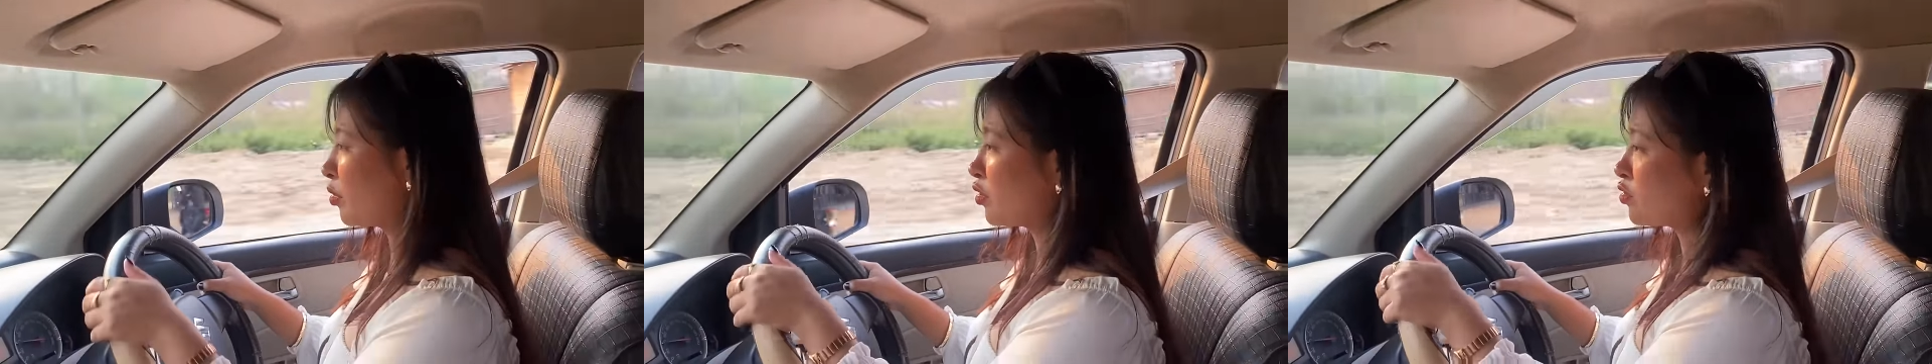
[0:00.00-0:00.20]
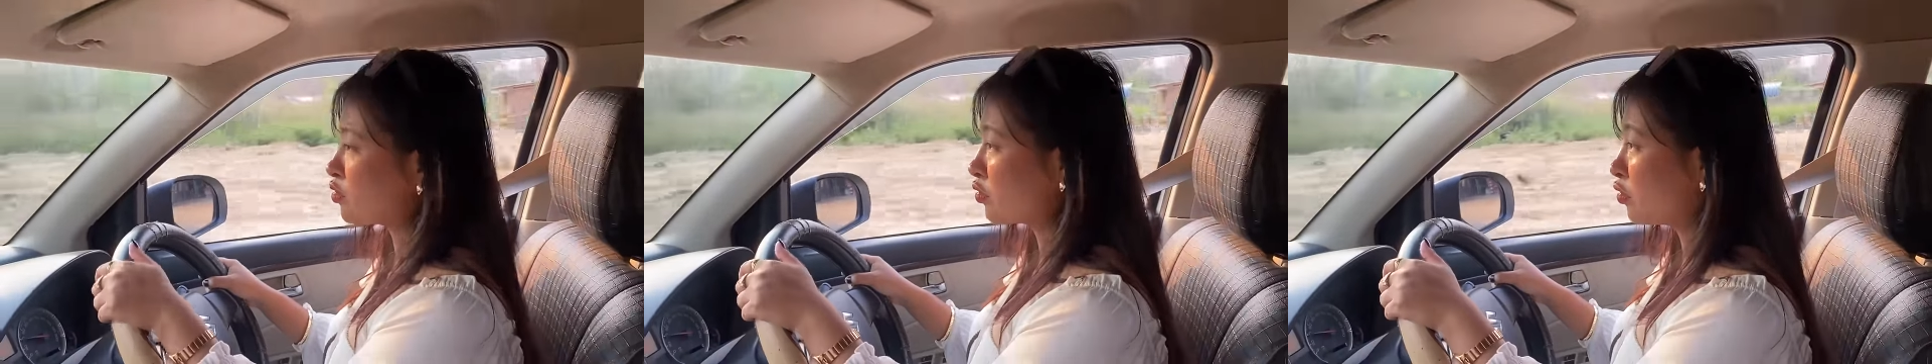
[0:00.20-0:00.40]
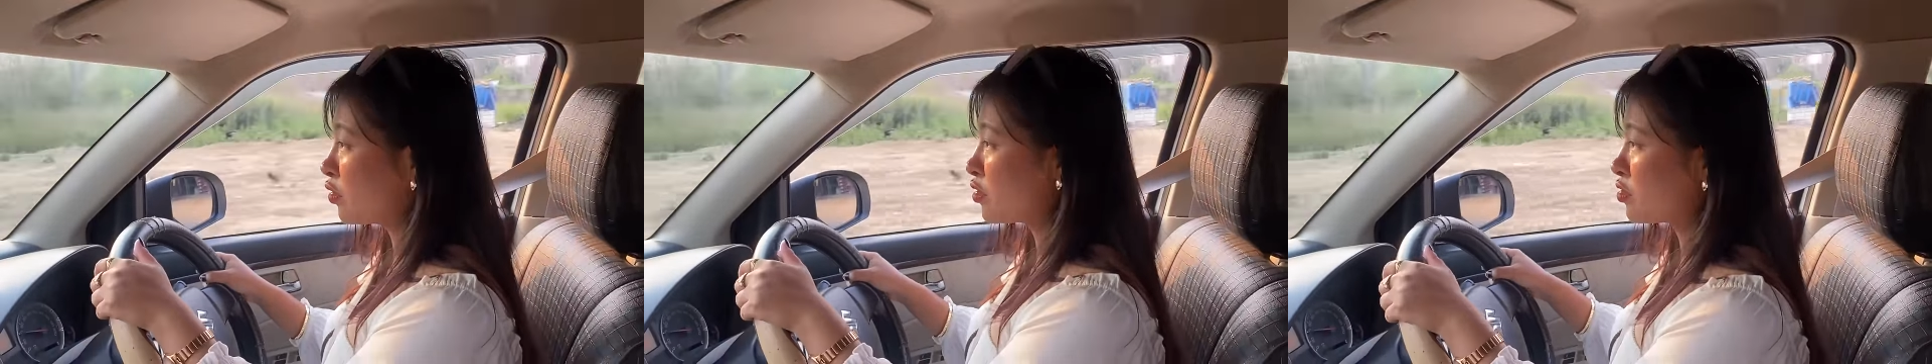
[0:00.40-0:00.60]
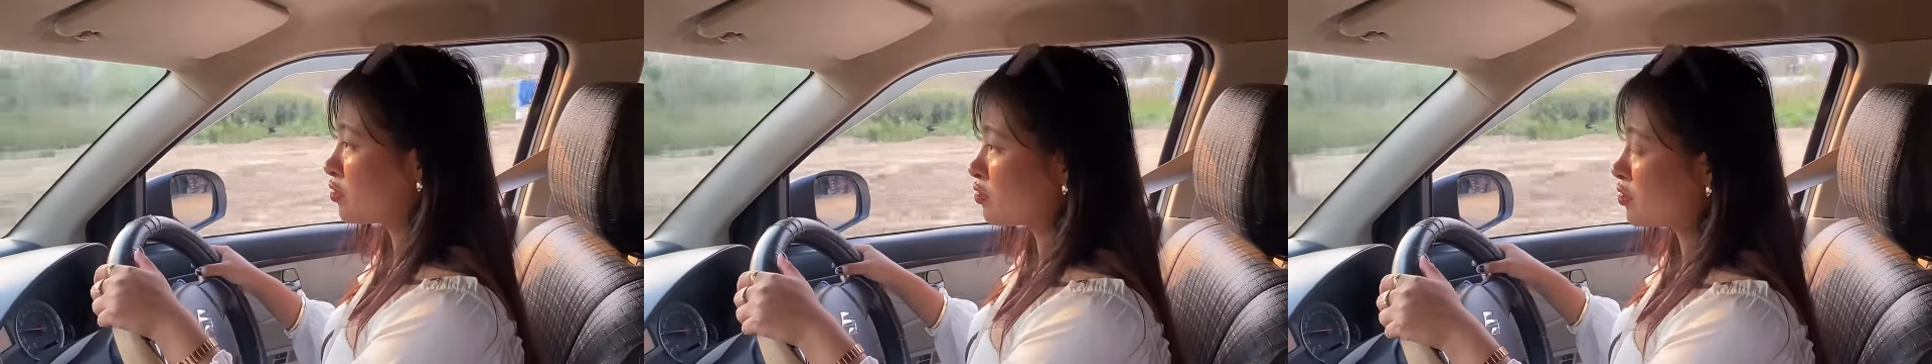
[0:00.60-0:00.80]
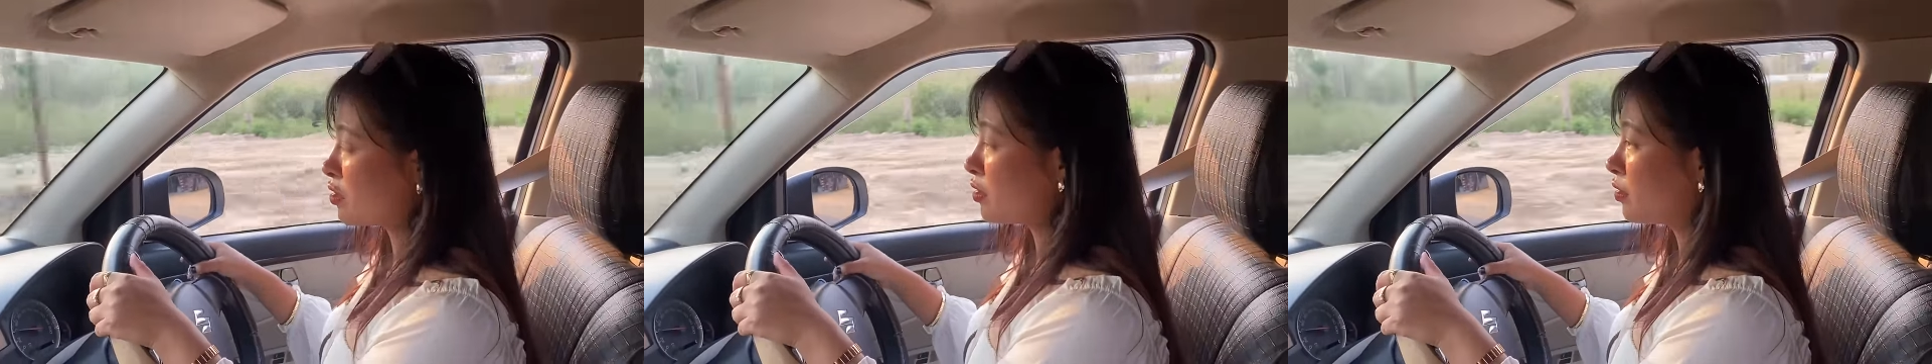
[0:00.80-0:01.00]
about to go is
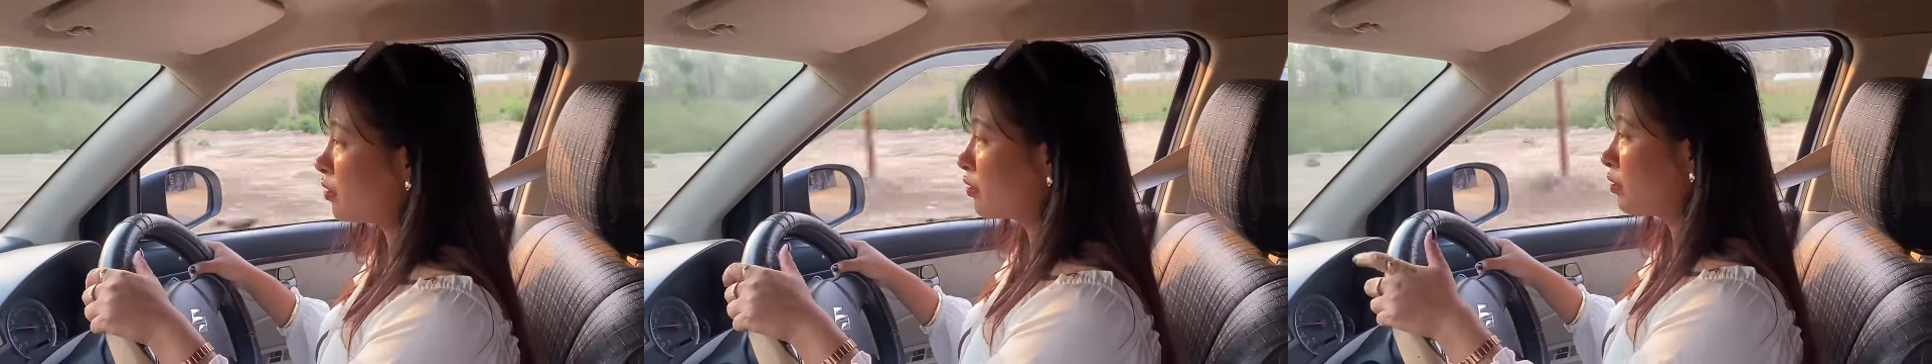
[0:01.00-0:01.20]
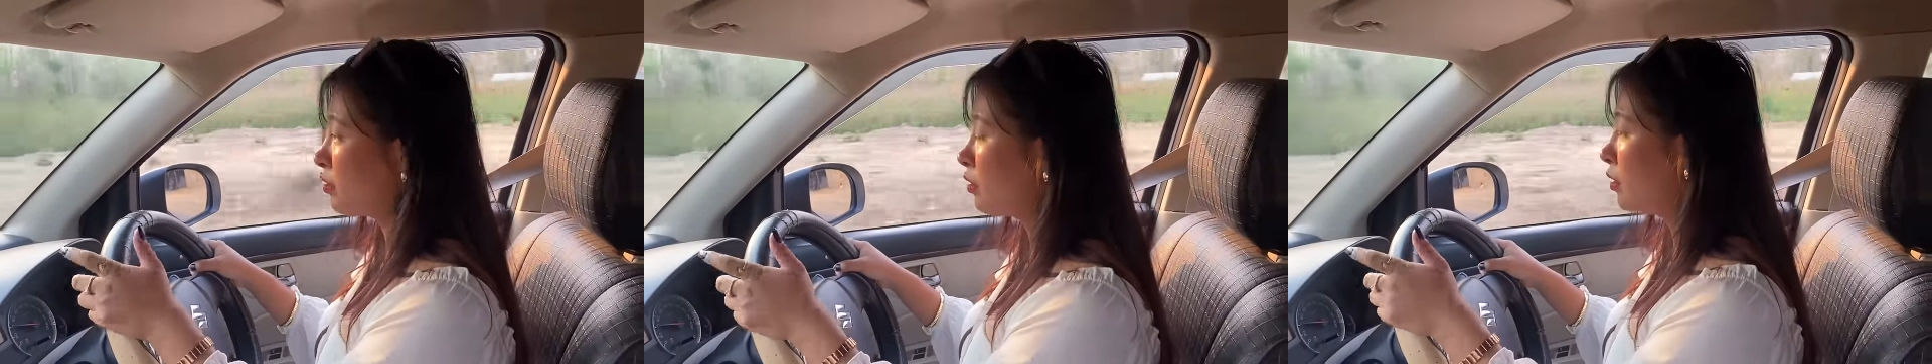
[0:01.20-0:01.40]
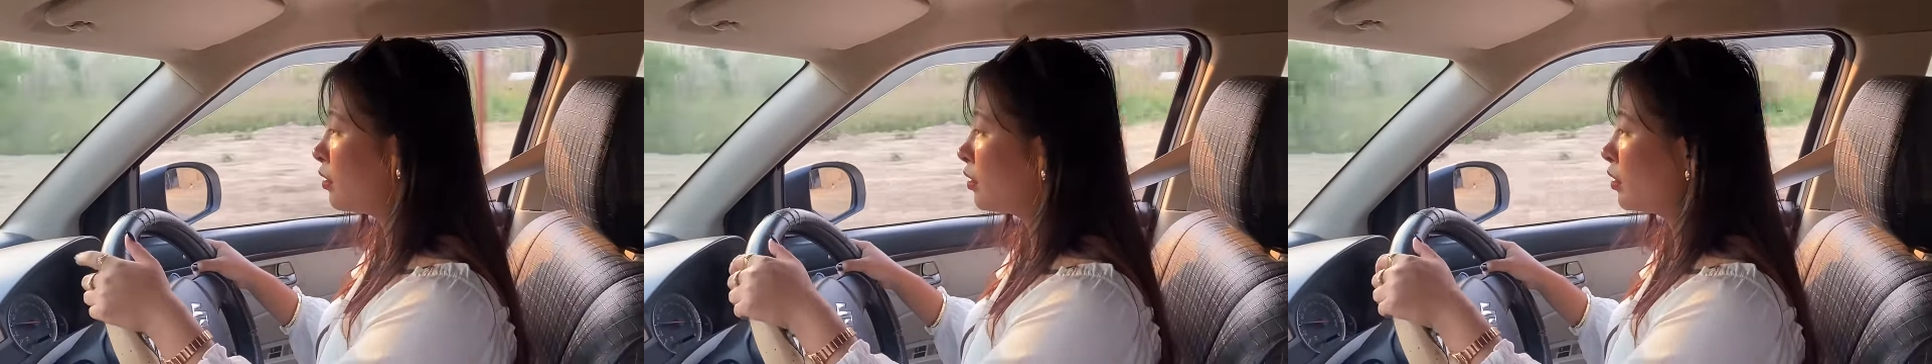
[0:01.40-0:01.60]
also, you know,